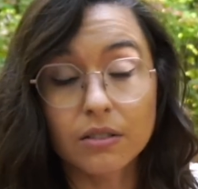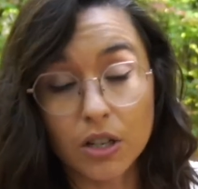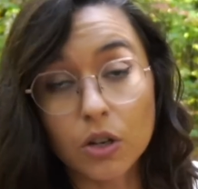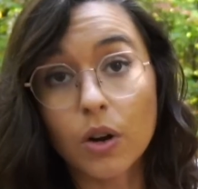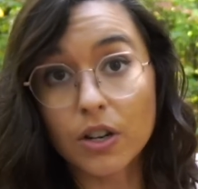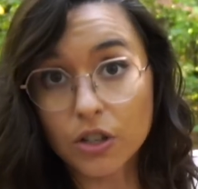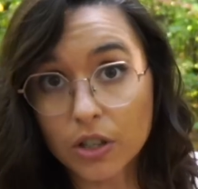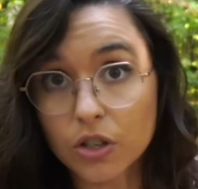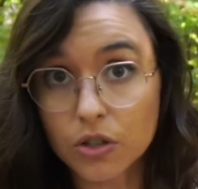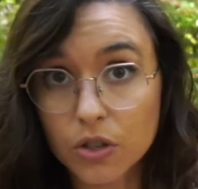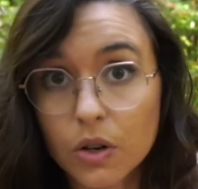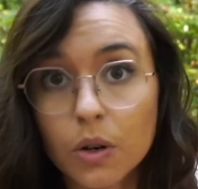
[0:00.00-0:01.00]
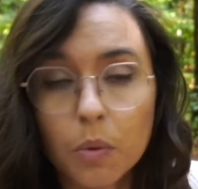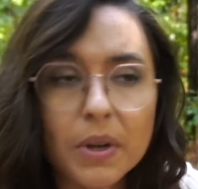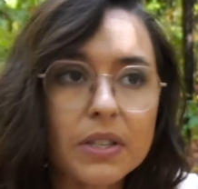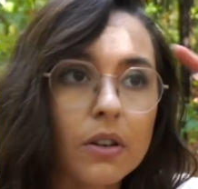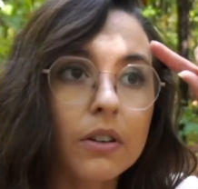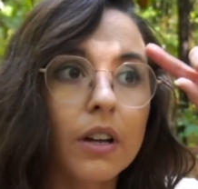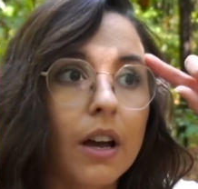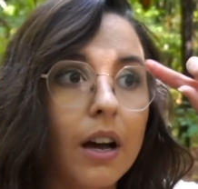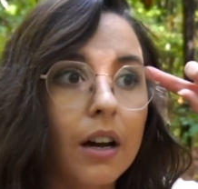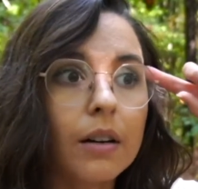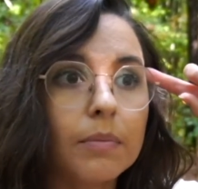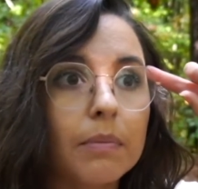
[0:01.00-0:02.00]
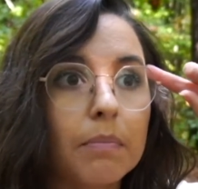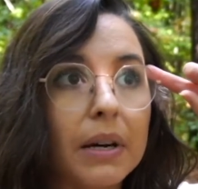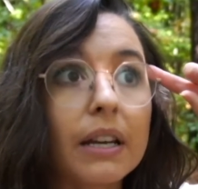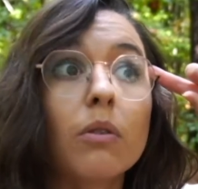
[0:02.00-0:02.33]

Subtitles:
Congratulations, you're a wizard. But